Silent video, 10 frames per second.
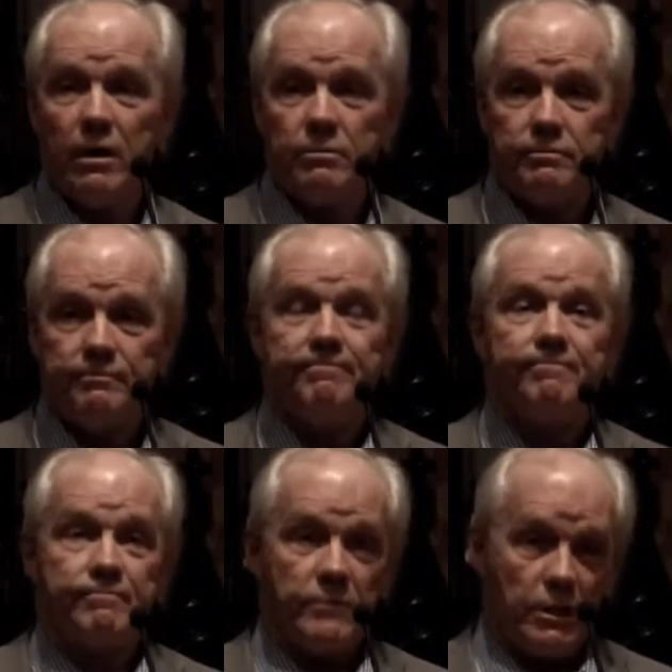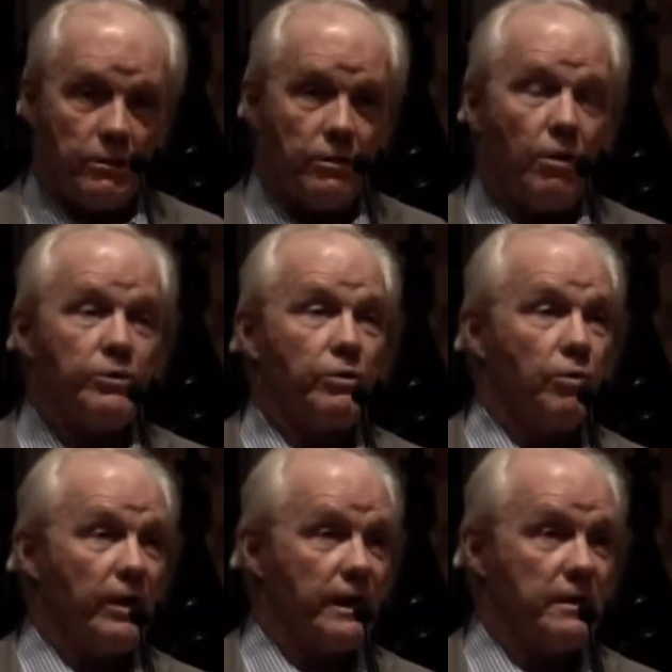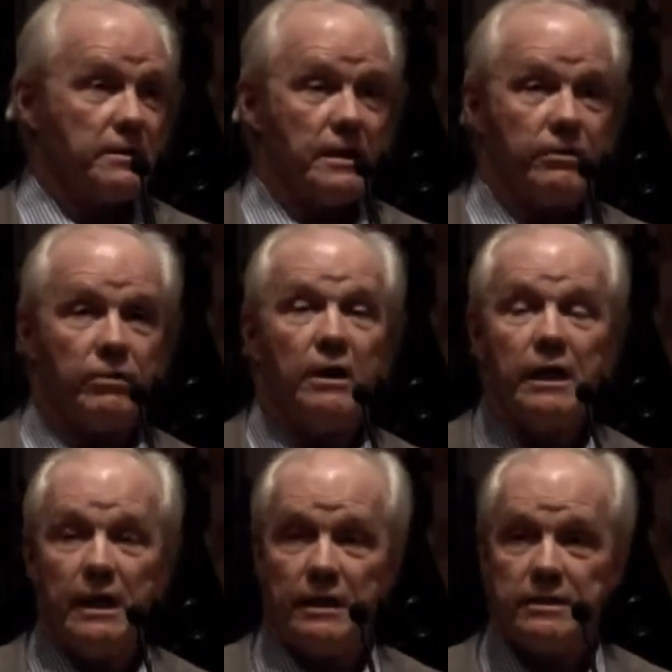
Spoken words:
Well, you know, you're working, etc.,